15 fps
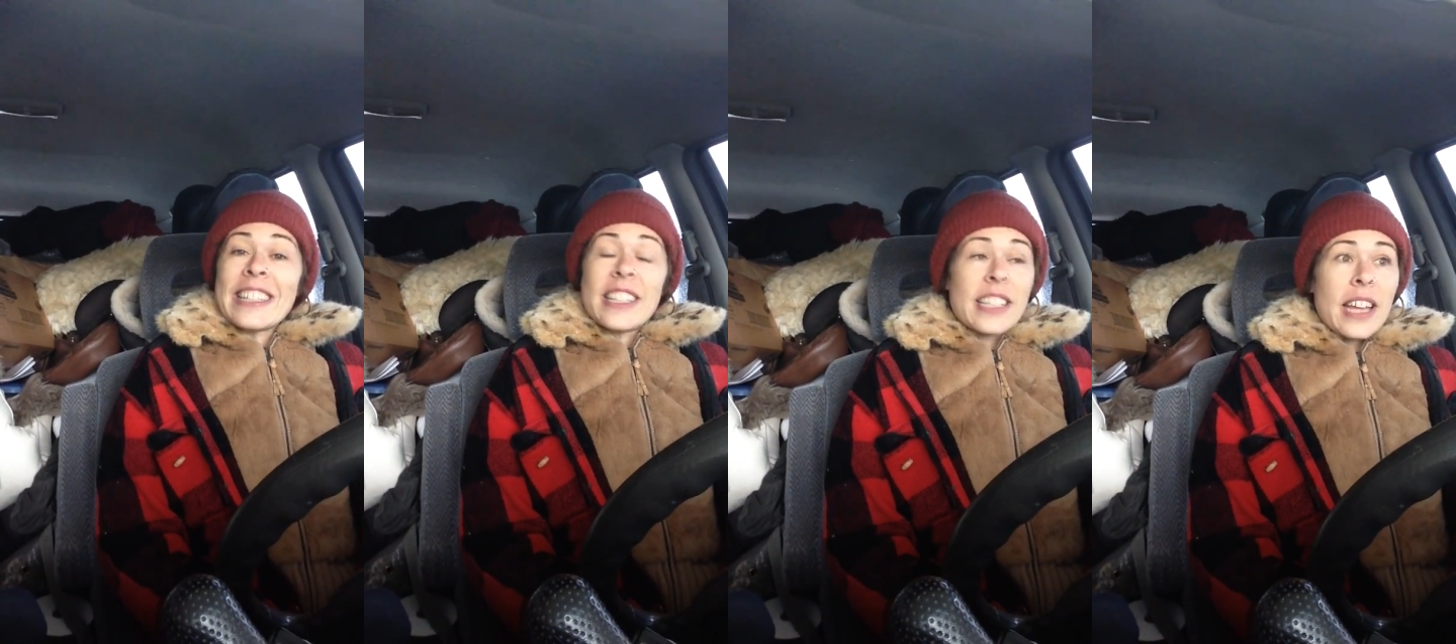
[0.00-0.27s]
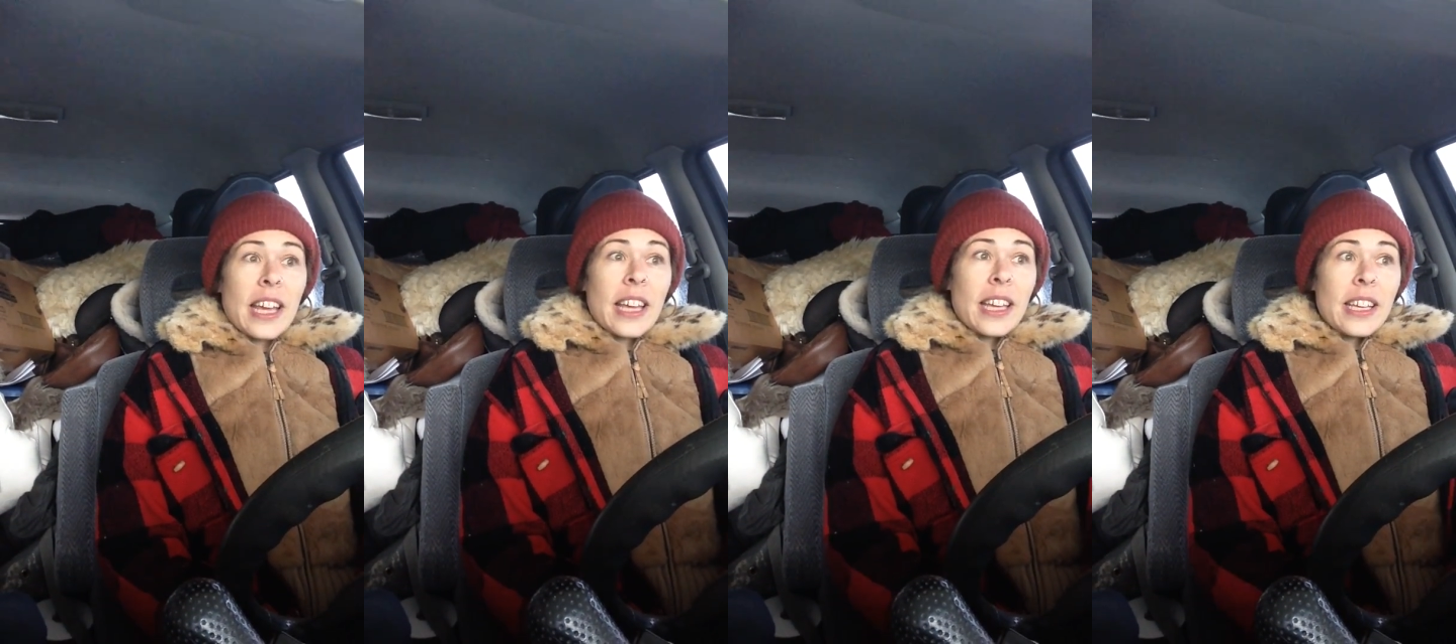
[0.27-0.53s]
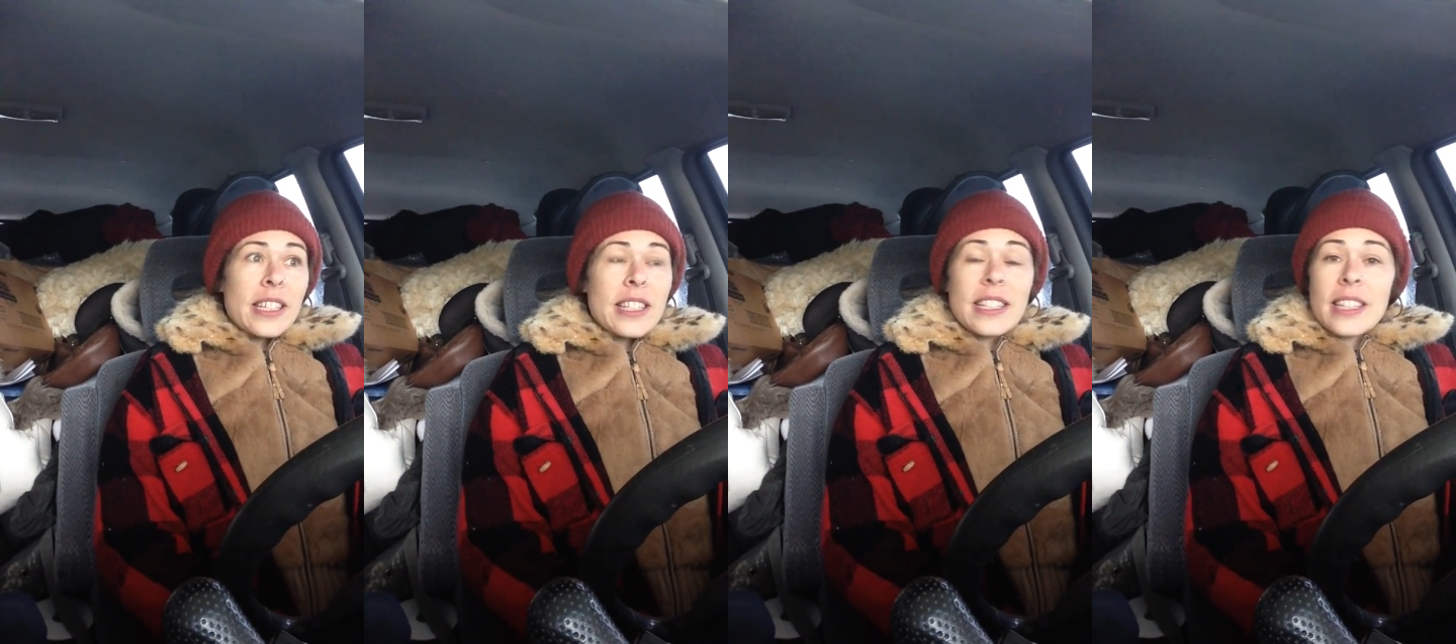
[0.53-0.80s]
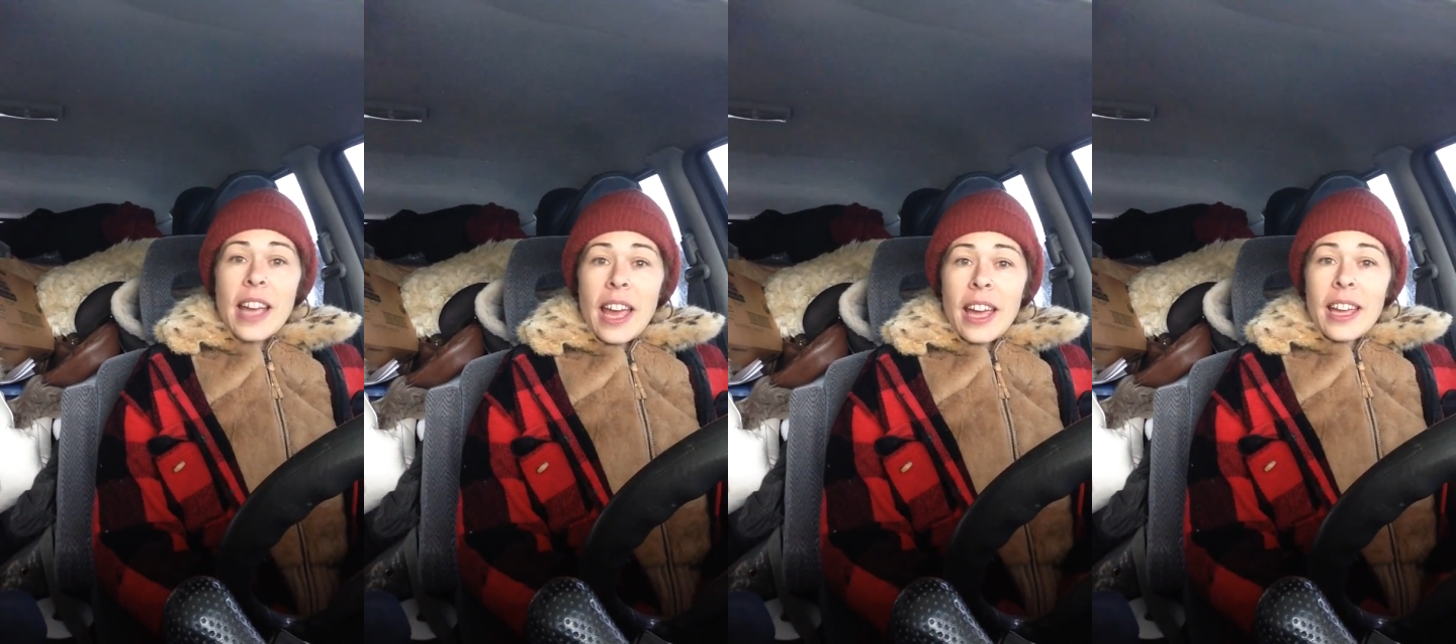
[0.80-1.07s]
Today is the
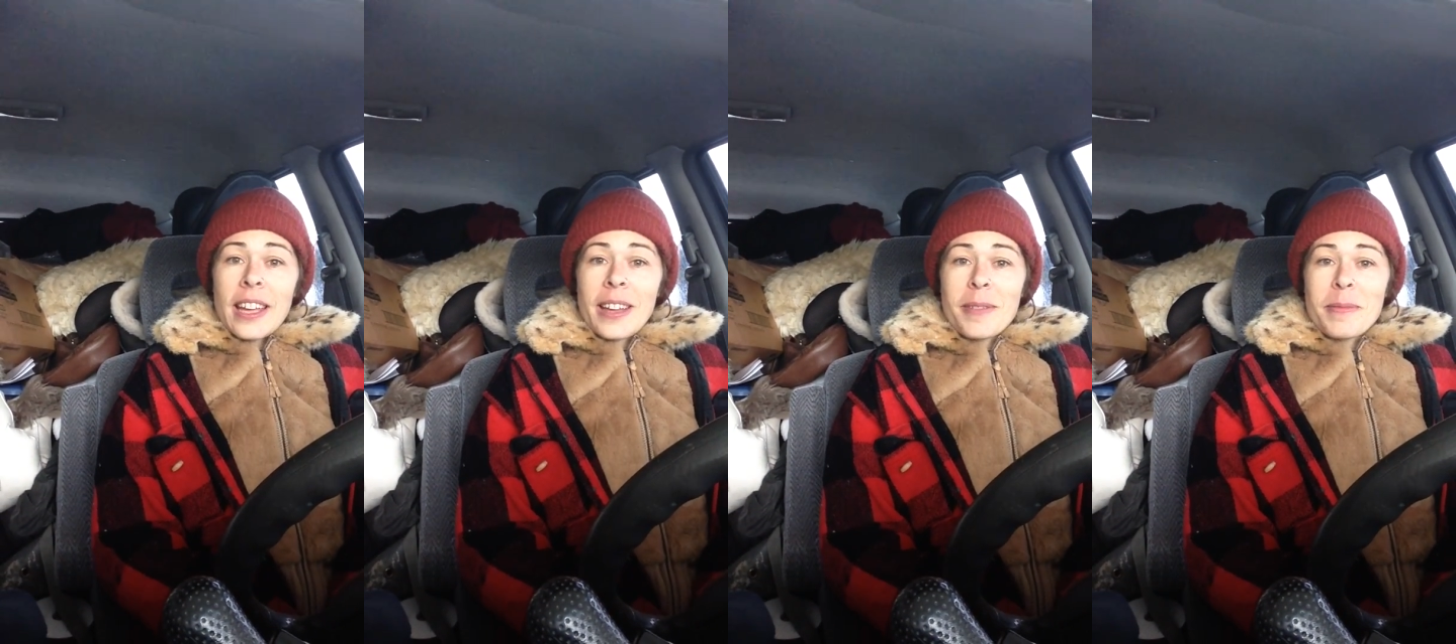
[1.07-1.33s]
day